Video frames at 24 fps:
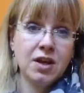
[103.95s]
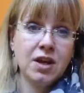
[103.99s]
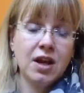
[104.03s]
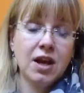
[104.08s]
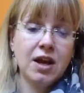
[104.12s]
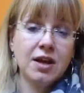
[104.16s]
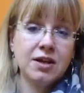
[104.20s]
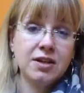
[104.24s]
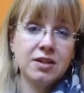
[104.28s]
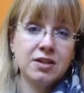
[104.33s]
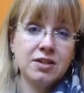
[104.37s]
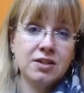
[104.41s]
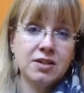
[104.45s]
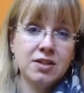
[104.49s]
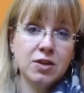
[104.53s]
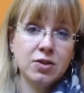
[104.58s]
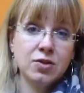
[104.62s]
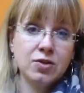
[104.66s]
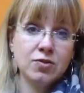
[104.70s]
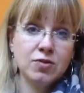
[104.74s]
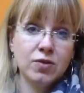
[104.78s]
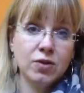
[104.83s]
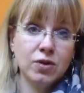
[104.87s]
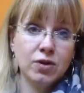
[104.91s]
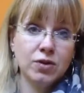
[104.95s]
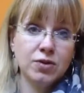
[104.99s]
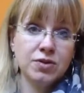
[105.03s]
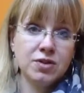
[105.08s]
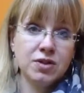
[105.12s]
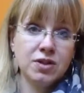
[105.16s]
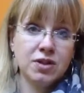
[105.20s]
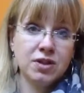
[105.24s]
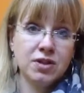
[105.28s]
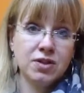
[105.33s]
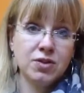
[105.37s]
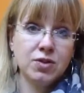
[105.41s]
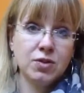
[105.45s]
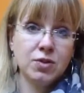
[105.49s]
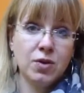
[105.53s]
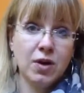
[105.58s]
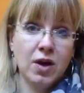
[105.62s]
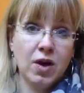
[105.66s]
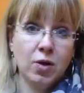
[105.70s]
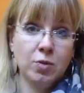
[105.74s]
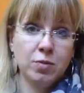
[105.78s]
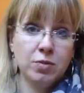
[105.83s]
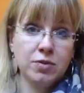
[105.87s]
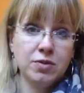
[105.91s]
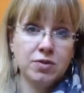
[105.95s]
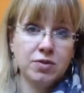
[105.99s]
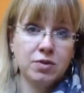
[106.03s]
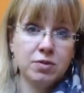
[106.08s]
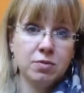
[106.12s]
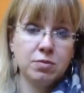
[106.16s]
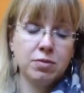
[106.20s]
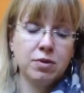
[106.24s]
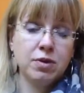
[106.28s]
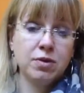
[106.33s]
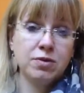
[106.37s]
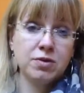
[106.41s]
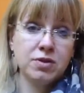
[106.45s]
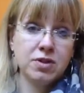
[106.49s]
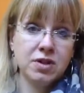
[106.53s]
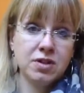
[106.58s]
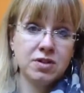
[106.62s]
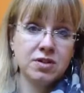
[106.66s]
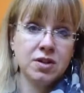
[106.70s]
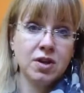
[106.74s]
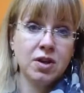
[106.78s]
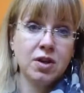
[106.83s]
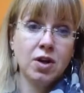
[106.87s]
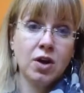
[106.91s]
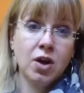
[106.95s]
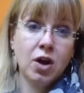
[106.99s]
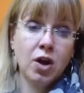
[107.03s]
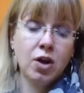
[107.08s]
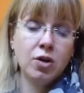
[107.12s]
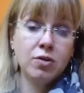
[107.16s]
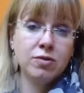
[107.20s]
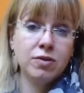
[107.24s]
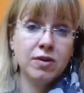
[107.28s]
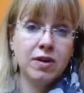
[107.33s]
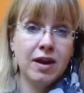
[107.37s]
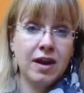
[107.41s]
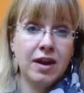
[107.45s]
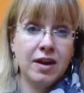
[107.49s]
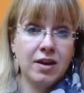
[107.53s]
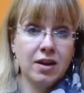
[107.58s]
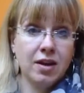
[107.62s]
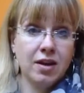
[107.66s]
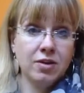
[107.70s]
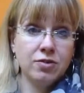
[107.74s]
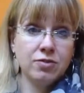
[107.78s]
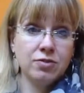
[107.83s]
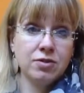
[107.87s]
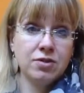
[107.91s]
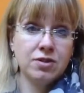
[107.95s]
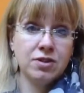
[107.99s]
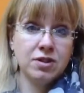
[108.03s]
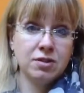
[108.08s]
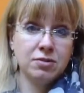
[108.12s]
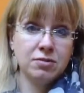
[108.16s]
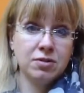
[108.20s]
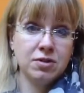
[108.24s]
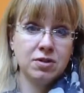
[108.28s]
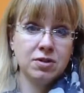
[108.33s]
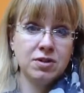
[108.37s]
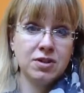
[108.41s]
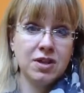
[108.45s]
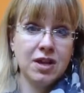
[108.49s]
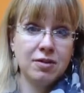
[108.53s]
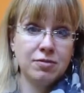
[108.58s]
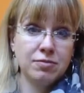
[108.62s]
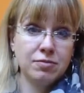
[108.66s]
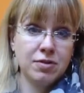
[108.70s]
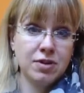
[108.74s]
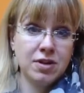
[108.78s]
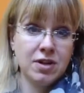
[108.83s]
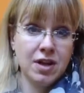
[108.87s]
and it's those volunteers who help us to process over 800 Syrians every